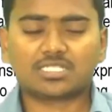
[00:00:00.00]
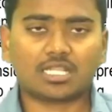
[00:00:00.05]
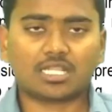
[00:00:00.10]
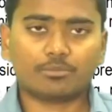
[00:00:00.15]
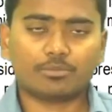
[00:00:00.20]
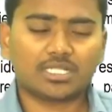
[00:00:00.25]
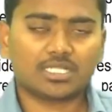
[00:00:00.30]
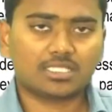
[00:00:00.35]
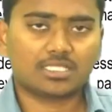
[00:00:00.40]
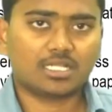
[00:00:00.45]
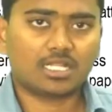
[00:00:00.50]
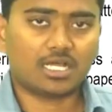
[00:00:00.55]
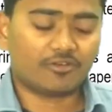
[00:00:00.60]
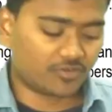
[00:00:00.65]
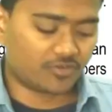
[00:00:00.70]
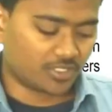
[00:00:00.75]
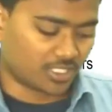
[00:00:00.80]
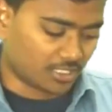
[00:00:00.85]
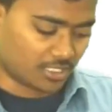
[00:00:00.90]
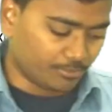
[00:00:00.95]
Abhinandan,
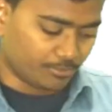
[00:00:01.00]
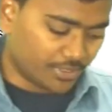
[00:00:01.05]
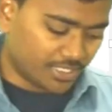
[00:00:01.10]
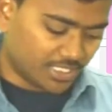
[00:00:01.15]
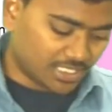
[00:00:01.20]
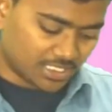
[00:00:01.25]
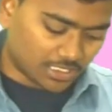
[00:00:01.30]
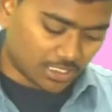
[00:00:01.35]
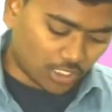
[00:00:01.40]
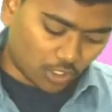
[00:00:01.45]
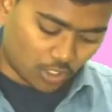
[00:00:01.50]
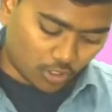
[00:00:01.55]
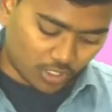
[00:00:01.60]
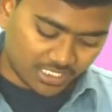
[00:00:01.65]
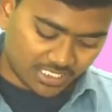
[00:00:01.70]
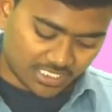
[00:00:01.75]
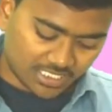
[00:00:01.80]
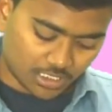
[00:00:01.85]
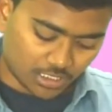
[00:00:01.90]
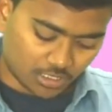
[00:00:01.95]
after completing the
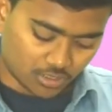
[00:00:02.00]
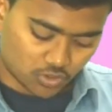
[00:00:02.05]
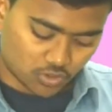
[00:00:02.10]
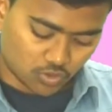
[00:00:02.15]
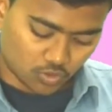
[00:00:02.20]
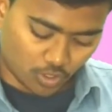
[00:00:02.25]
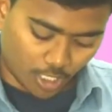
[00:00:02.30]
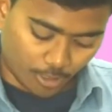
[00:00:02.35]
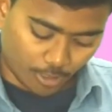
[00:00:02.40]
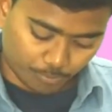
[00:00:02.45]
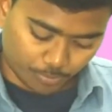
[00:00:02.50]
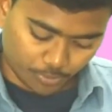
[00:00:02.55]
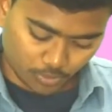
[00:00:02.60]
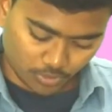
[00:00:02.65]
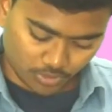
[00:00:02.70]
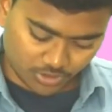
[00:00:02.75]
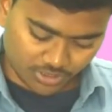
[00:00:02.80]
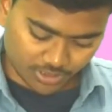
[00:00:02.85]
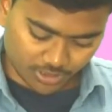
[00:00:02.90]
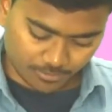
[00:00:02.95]
audit, he also
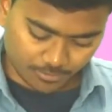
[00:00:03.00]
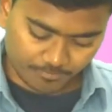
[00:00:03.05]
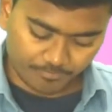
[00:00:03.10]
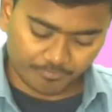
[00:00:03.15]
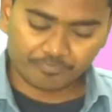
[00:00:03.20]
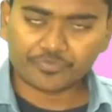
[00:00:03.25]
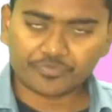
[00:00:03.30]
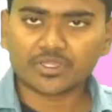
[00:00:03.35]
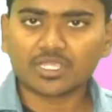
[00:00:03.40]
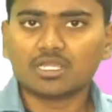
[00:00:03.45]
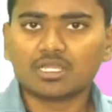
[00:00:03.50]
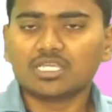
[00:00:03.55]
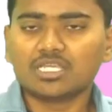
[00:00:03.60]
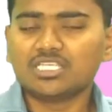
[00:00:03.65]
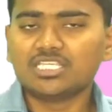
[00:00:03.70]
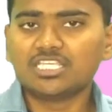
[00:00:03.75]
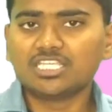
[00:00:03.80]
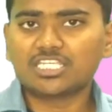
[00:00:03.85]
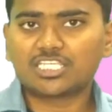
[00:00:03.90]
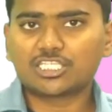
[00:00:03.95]
approached
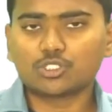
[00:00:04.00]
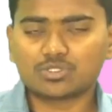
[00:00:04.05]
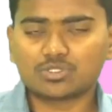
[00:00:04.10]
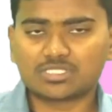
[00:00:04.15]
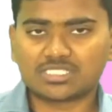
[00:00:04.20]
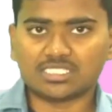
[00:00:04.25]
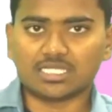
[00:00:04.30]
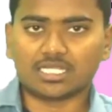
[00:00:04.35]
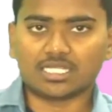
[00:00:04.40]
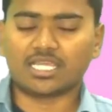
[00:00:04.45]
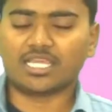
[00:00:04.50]
EQCR,